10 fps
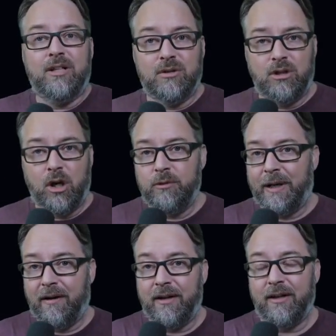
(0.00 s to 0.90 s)
to do code
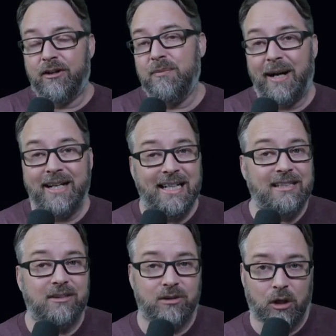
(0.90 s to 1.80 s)
pairing, or you might need
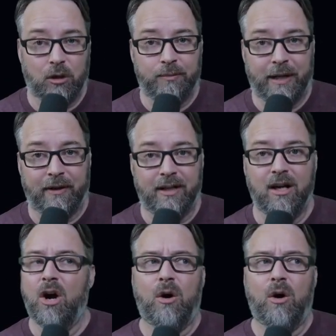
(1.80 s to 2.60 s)
to do code pairing,